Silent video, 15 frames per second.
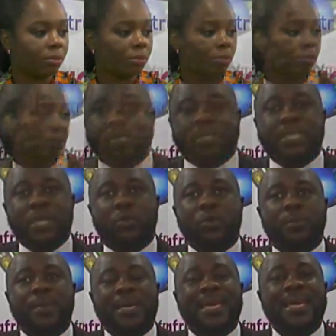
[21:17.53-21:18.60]
until
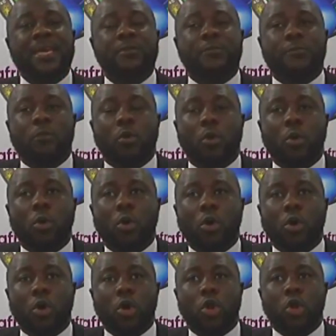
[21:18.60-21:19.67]
we begin
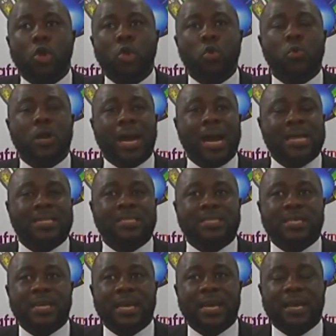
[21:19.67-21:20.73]
for look
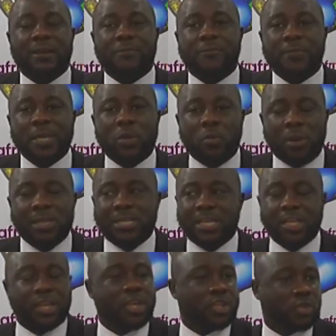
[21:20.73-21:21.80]
at free quality
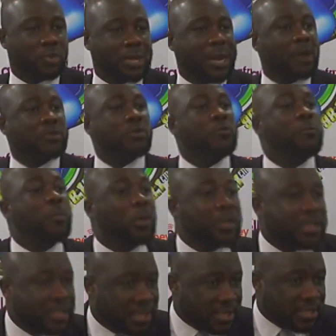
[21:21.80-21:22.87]
education out of
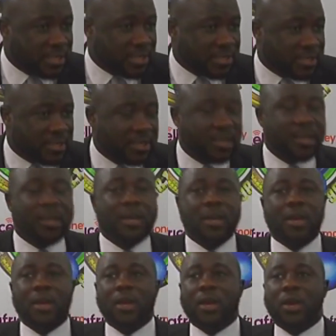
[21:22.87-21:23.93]
politics,
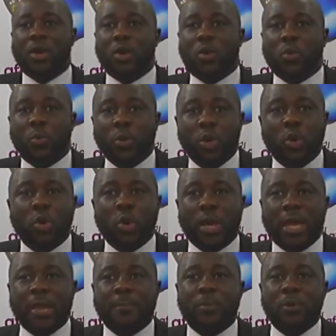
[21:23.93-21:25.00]
we're not
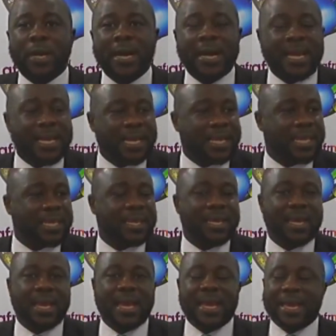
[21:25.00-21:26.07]
going able to really
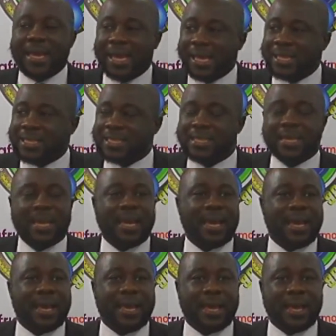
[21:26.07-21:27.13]
get
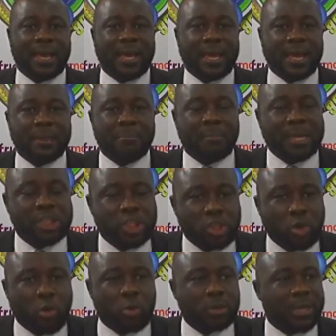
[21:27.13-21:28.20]
a
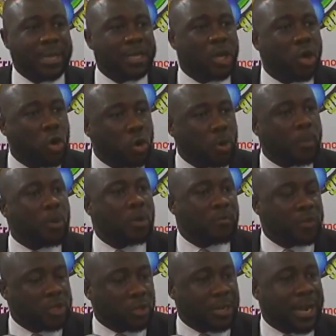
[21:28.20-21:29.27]
matured and grown-up
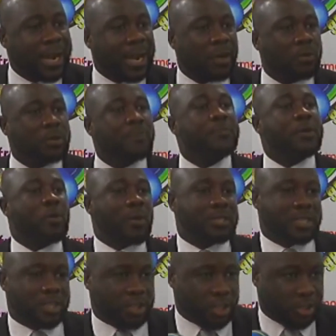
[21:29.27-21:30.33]
conversation around free
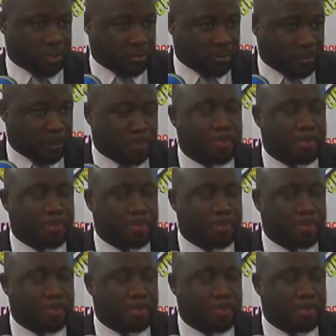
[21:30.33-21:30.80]
quality education.